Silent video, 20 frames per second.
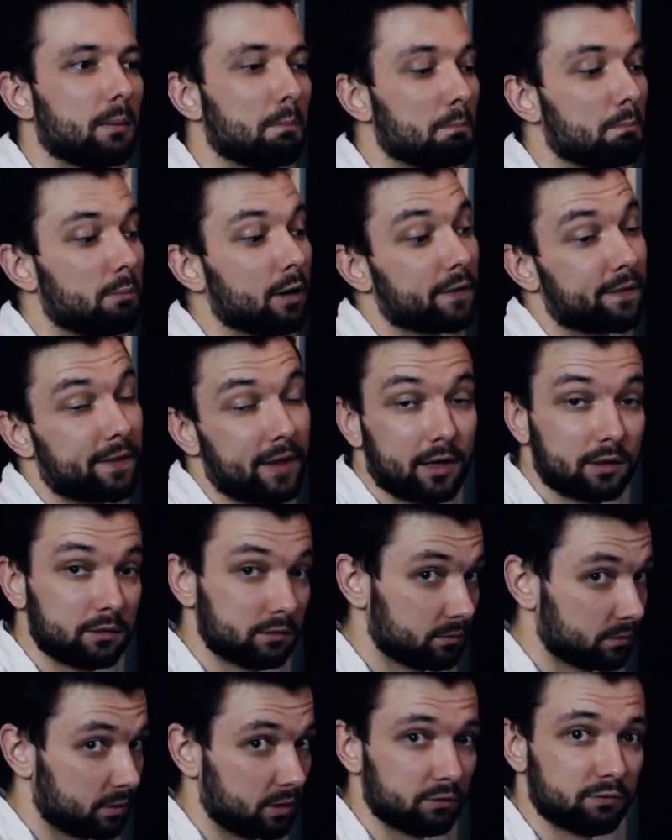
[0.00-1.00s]
But
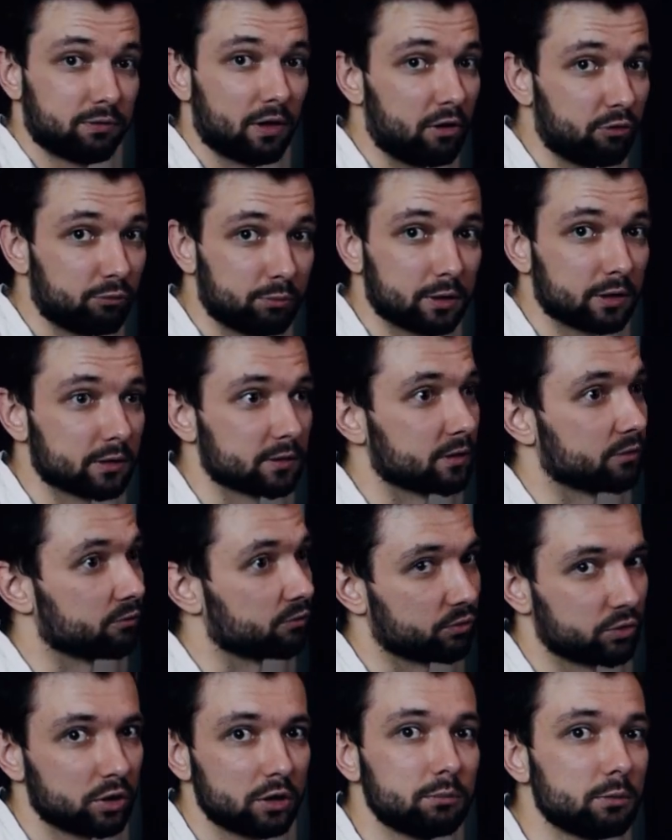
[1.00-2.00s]
then in 5 minutes, in
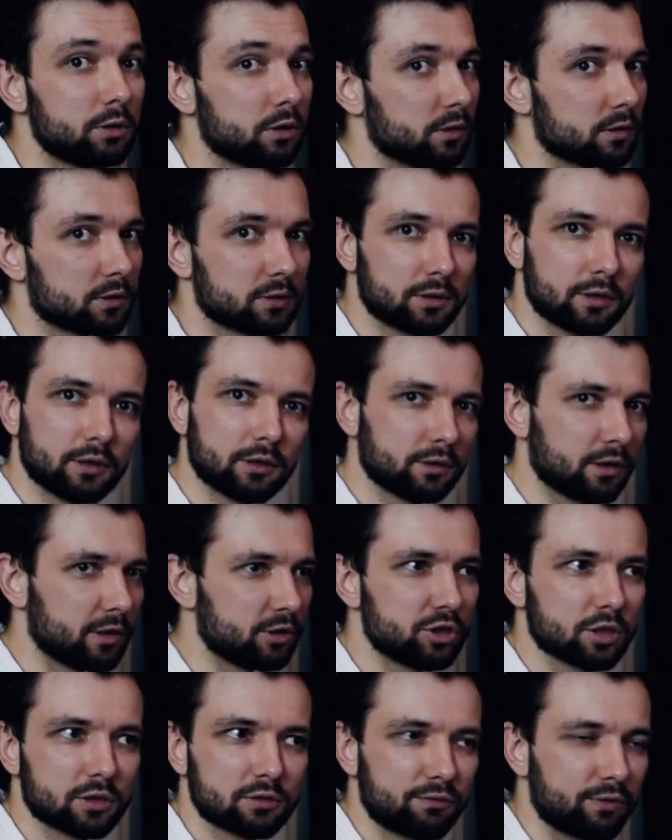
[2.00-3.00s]
15 minutes,
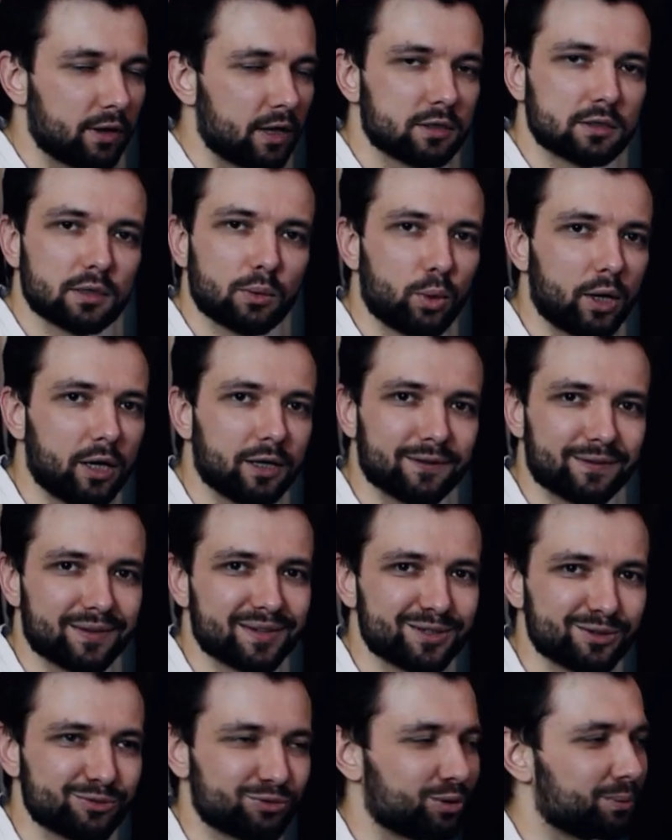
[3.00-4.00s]
it just fades away.
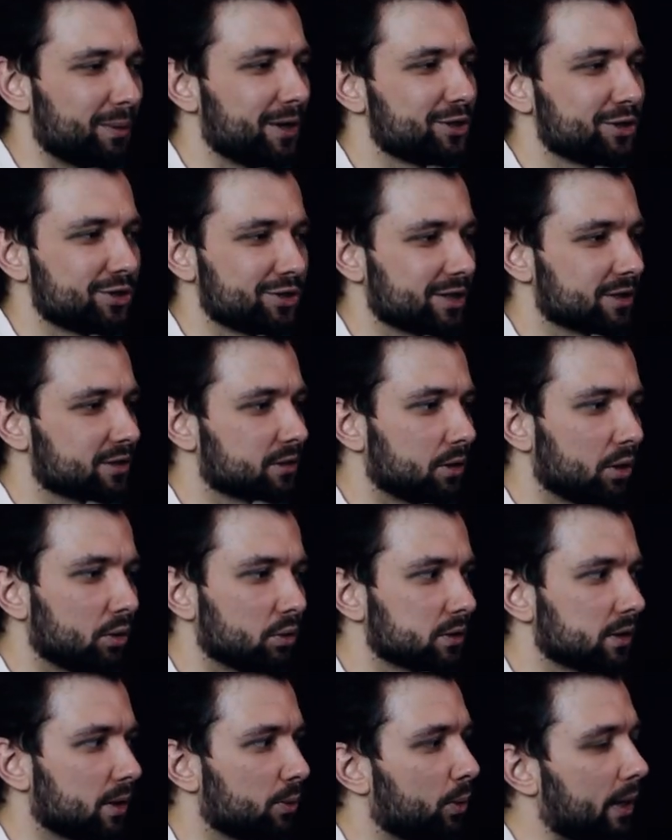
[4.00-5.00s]
This information just
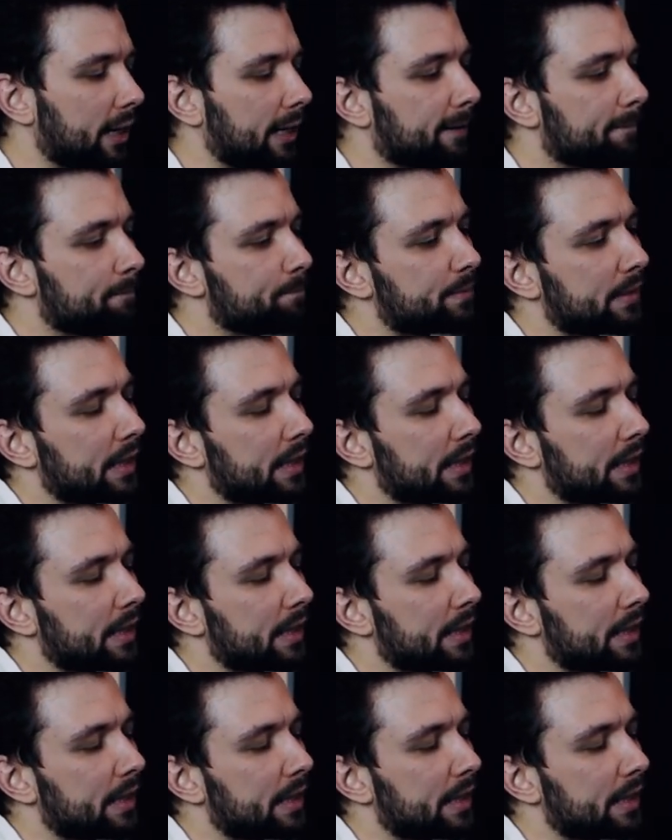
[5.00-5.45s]
goes away.